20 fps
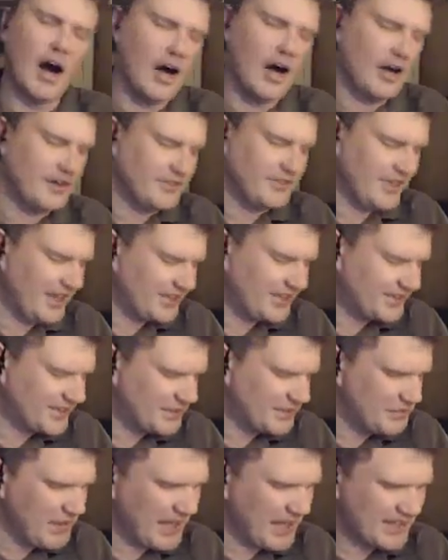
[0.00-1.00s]
Yes, the
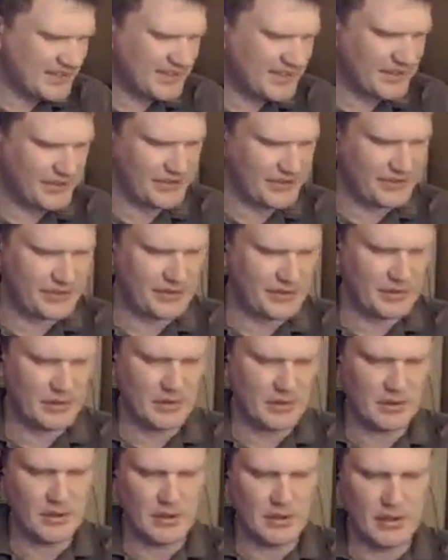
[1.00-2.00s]
mantis
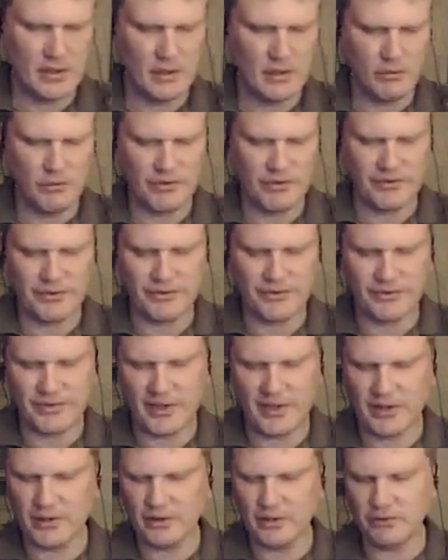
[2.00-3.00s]
wants to
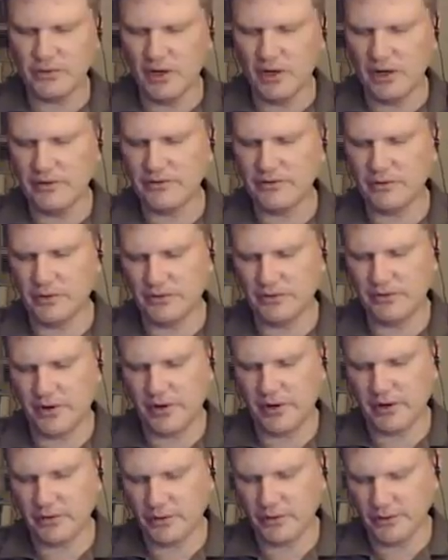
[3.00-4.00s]
send you love. You are
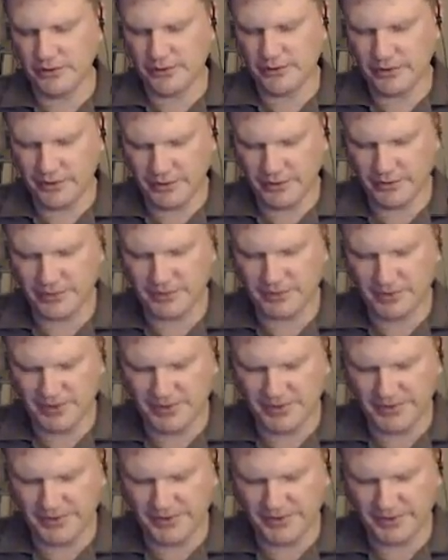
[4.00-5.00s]
very close to their
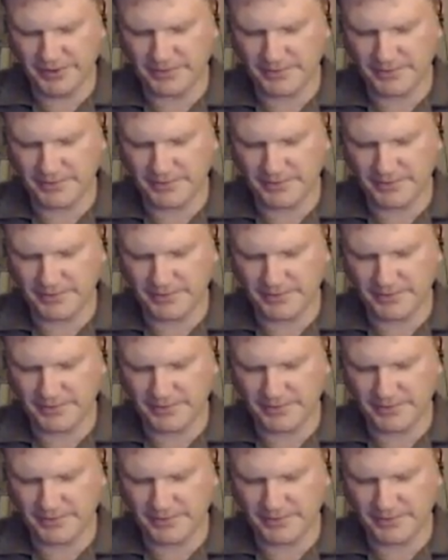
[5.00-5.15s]
species.